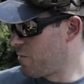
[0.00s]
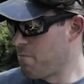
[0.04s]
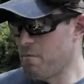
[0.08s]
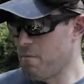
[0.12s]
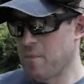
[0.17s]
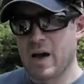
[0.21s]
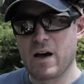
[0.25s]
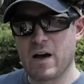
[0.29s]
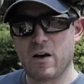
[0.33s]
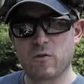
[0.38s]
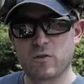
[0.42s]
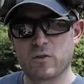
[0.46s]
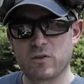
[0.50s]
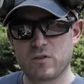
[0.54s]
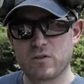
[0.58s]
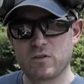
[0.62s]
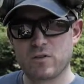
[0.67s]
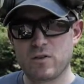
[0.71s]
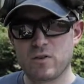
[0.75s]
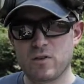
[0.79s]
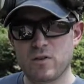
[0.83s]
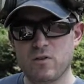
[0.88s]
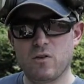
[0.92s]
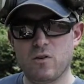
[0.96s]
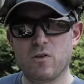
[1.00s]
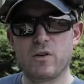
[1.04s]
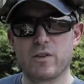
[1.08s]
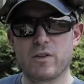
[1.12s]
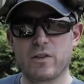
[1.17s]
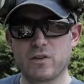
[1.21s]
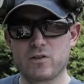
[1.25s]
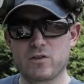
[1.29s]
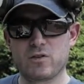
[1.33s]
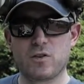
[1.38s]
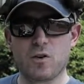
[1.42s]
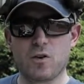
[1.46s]
mount on
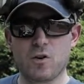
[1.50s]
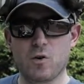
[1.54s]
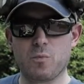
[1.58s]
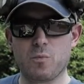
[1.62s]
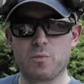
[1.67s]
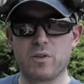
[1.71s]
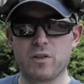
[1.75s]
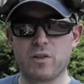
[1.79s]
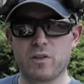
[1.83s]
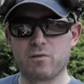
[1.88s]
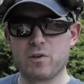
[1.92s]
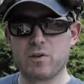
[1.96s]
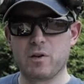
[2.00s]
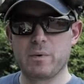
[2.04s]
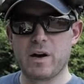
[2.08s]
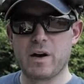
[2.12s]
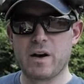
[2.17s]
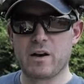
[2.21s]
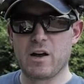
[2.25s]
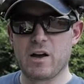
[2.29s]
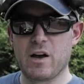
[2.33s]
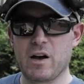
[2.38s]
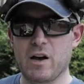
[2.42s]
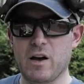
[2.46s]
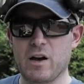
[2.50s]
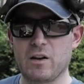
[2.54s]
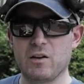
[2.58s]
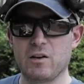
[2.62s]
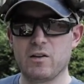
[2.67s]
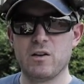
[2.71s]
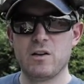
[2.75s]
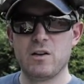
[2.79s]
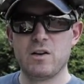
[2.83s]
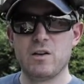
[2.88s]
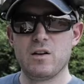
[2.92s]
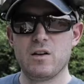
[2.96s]
the scope, the
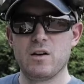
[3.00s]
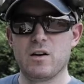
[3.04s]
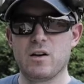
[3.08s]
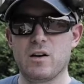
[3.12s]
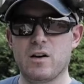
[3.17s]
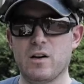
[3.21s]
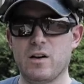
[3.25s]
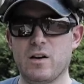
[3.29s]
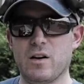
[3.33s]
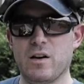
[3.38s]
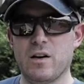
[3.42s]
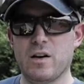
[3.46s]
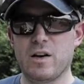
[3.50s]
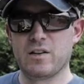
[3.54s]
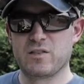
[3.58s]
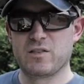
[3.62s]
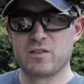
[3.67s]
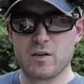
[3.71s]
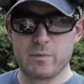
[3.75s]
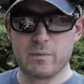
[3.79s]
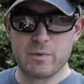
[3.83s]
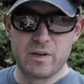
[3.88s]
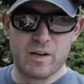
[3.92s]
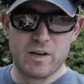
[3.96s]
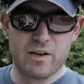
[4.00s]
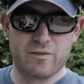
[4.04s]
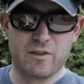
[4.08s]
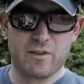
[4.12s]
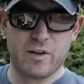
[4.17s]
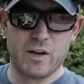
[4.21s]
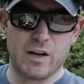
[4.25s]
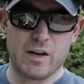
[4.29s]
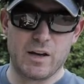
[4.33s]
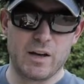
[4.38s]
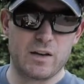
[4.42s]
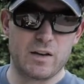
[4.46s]
3x9 uh,
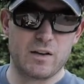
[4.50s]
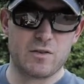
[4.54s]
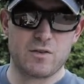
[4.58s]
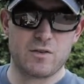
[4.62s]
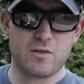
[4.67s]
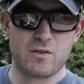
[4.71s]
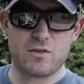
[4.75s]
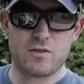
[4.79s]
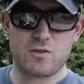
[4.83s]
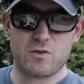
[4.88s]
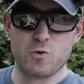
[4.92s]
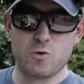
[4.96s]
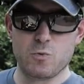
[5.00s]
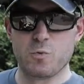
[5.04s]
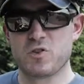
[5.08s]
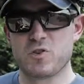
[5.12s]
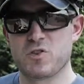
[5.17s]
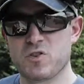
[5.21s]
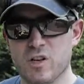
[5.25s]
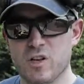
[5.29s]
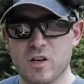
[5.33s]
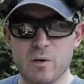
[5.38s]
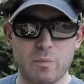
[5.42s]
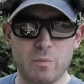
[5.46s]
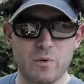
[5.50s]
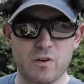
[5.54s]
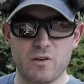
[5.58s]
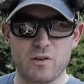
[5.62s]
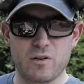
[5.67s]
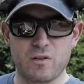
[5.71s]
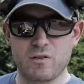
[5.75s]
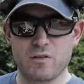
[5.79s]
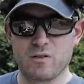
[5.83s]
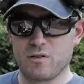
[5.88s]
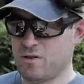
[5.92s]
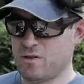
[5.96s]
SWFA Super Sniper